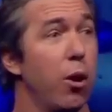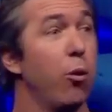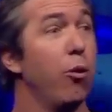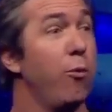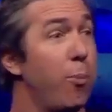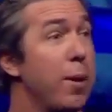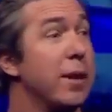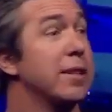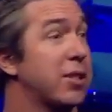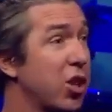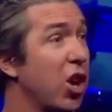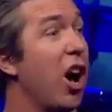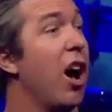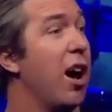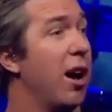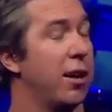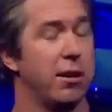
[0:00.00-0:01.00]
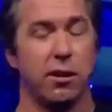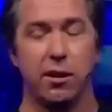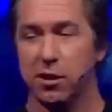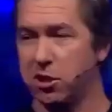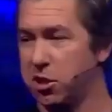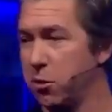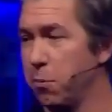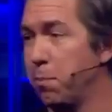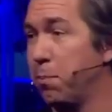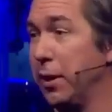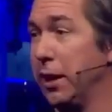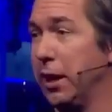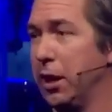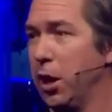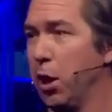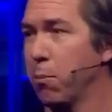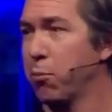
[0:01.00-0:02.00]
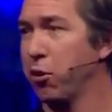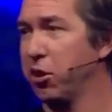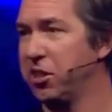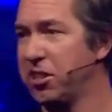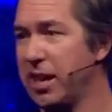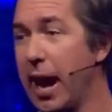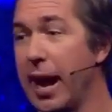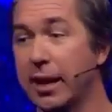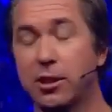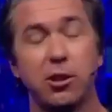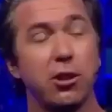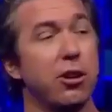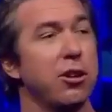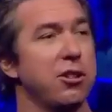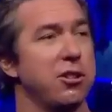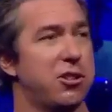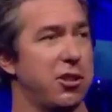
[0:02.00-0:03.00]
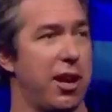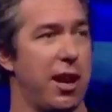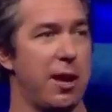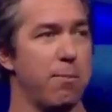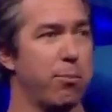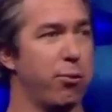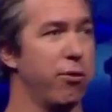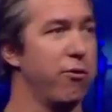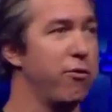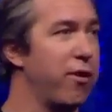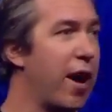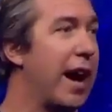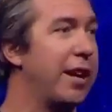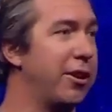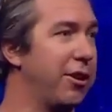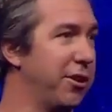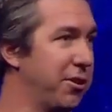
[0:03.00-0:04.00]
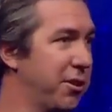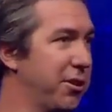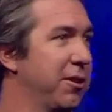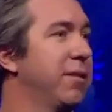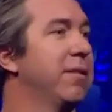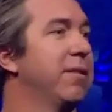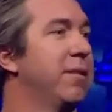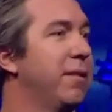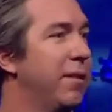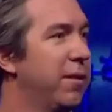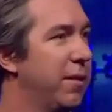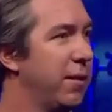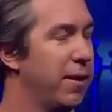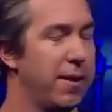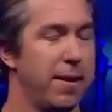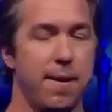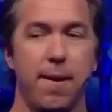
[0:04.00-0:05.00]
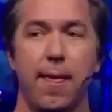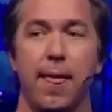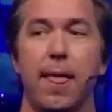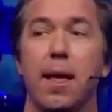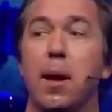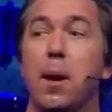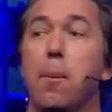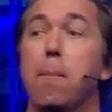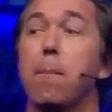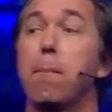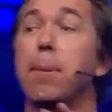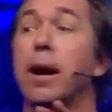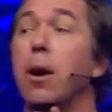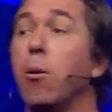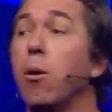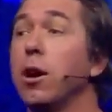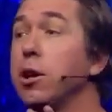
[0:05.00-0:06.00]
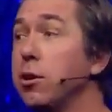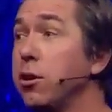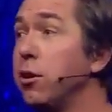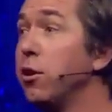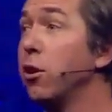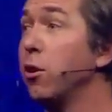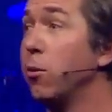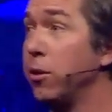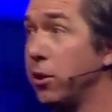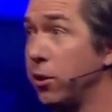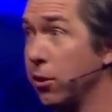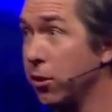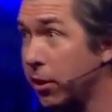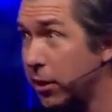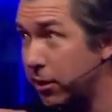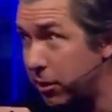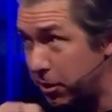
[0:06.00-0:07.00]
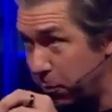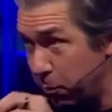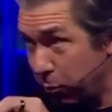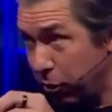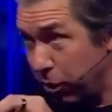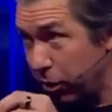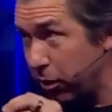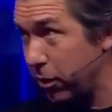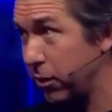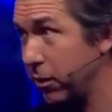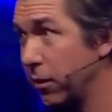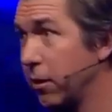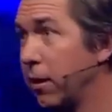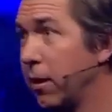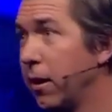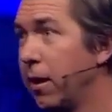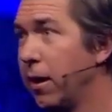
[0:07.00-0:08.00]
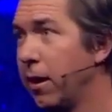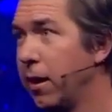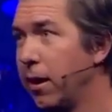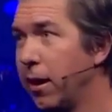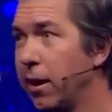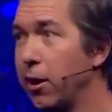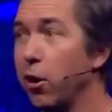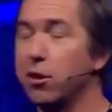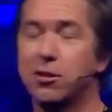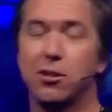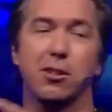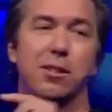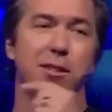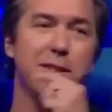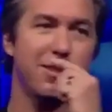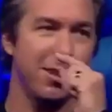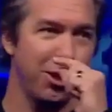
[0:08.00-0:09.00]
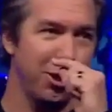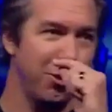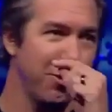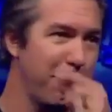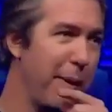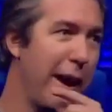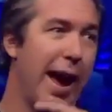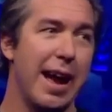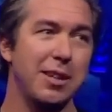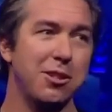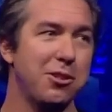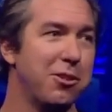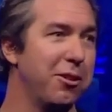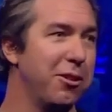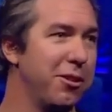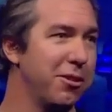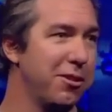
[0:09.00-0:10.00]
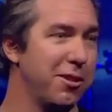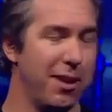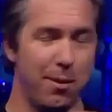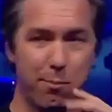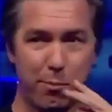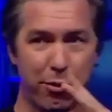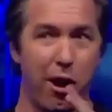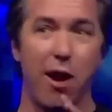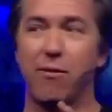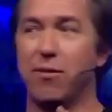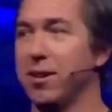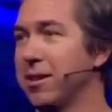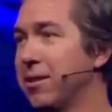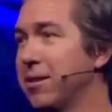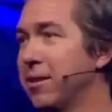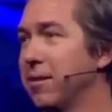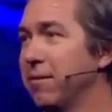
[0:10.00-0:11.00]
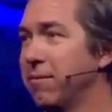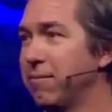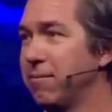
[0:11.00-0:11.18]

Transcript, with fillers: we've been taught to be protectors and providers. But I want you to know when you look at this book, it also says that you are pastors and prophets.